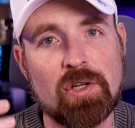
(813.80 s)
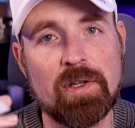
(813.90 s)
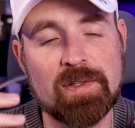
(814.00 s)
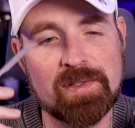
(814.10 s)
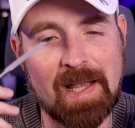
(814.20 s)
on
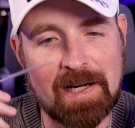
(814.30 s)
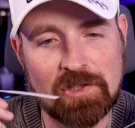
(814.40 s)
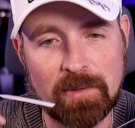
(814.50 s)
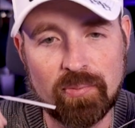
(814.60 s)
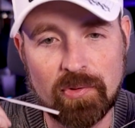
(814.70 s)
this is
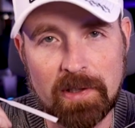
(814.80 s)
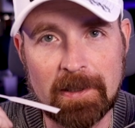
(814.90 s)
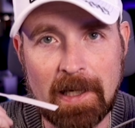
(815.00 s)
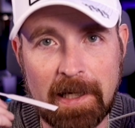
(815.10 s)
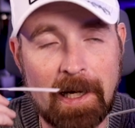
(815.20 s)
actually pretty
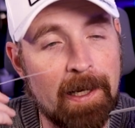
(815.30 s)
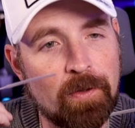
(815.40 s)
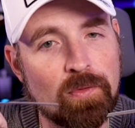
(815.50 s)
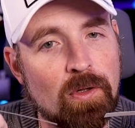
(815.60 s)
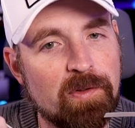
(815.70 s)
light. I
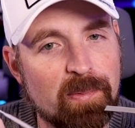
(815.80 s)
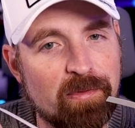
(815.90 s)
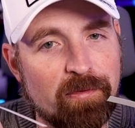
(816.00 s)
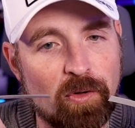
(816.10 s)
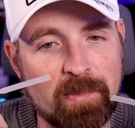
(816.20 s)
don't know if the
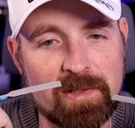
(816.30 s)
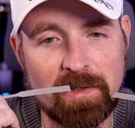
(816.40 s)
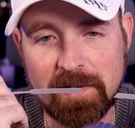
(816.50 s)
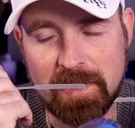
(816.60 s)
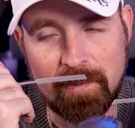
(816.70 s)
performance on
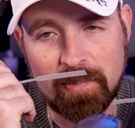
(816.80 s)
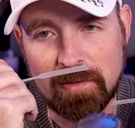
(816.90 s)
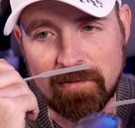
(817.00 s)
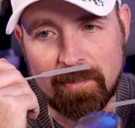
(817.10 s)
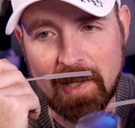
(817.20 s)
this Ebony
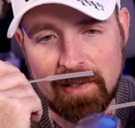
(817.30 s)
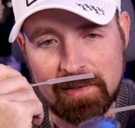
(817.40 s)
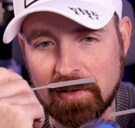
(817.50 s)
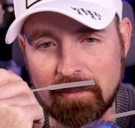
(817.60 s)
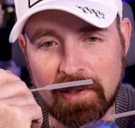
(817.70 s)
Fume is
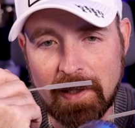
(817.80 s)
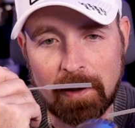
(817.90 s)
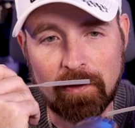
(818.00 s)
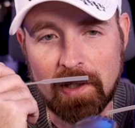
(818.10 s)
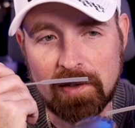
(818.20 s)
going to be that
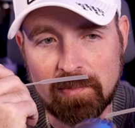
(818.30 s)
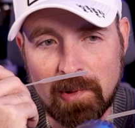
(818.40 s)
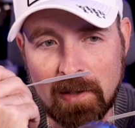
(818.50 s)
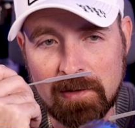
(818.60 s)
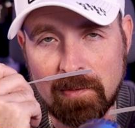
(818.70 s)
great, to be
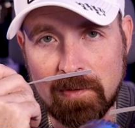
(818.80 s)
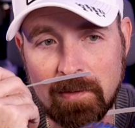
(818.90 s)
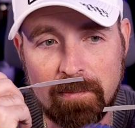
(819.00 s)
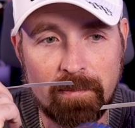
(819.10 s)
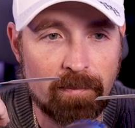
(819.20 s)
honest with you.
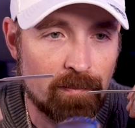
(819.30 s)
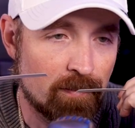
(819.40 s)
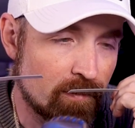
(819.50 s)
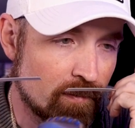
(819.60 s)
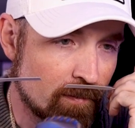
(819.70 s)

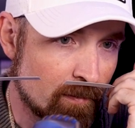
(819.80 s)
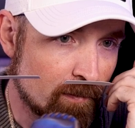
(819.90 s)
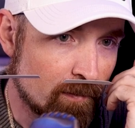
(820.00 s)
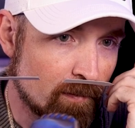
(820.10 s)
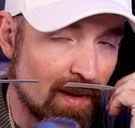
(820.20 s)

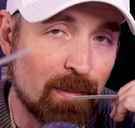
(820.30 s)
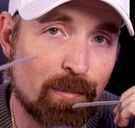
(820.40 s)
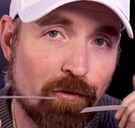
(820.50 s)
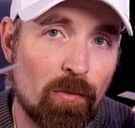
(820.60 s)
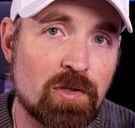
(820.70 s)
I mean,
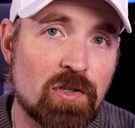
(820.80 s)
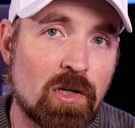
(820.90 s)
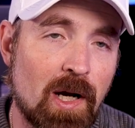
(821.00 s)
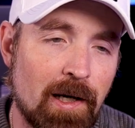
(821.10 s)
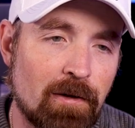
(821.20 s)
performance on
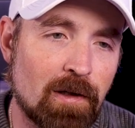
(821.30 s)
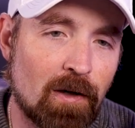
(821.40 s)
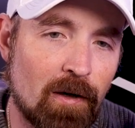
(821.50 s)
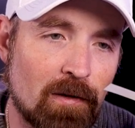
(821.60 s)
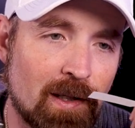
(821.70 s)

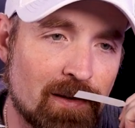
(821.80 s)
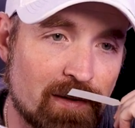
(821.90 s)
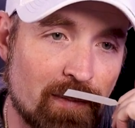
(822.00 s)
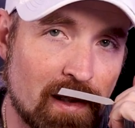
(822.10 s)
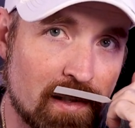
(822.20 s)
Carlisle is
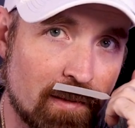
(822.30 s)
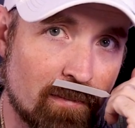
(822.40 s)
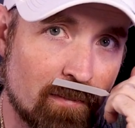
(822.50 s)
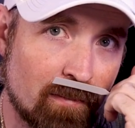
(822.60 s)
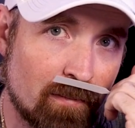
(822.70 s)
amazing.
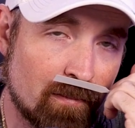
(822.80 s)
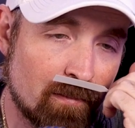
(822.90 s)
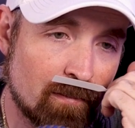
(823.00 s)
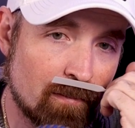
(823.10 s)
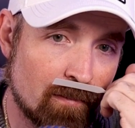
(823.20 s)

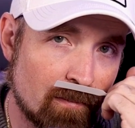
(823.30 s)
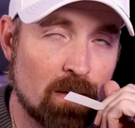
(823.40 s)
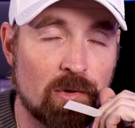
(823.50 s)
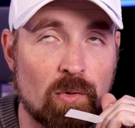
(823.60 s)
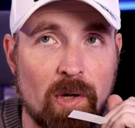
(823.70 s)

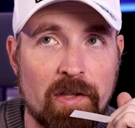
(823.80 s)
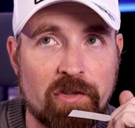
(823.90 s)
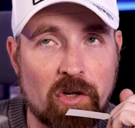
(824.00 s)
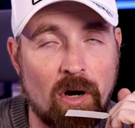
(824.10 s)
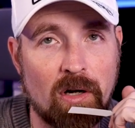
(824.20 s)
But the way that the
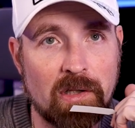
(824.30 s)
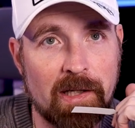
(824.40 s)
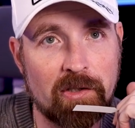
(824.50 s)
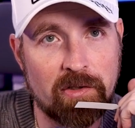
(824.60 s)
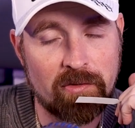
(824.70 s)

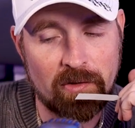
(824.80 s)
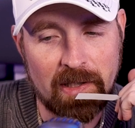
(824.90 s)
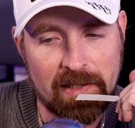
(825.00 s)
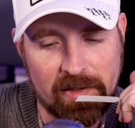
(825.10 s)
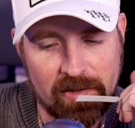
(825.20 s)
Carlisle
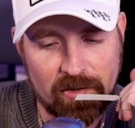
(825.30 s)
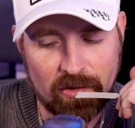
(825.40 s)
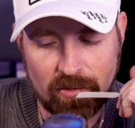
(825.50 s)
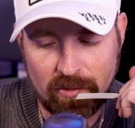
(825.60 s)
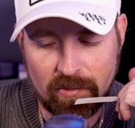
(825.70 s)
utilizes the
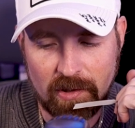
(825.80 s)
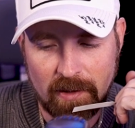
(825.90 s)
oud